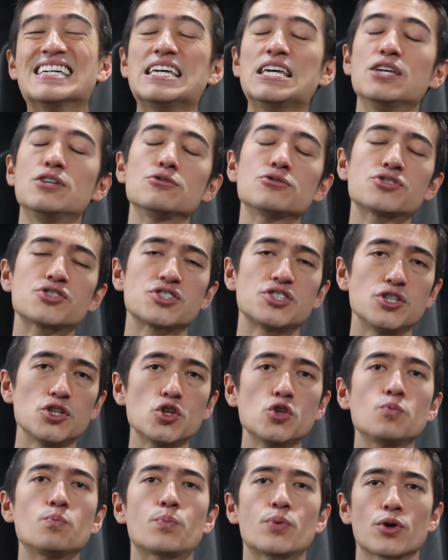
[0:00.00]
it'll
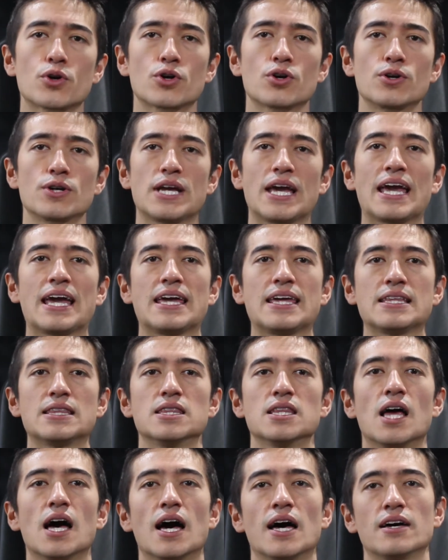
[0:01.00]
still burn a
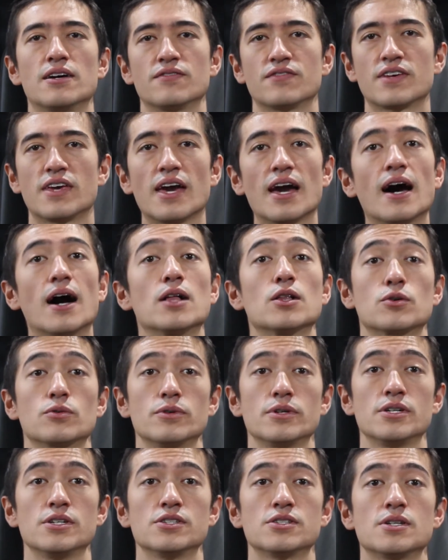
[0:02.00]
lot of
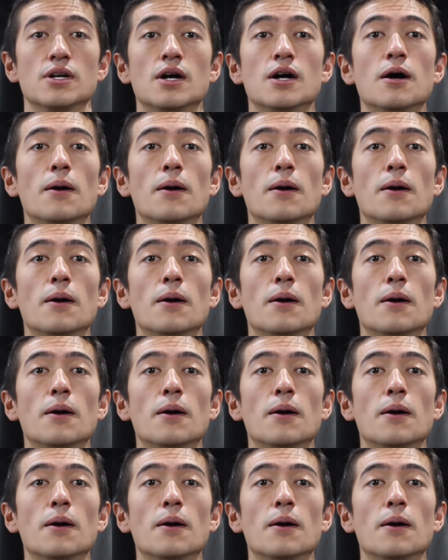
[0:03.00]
calories,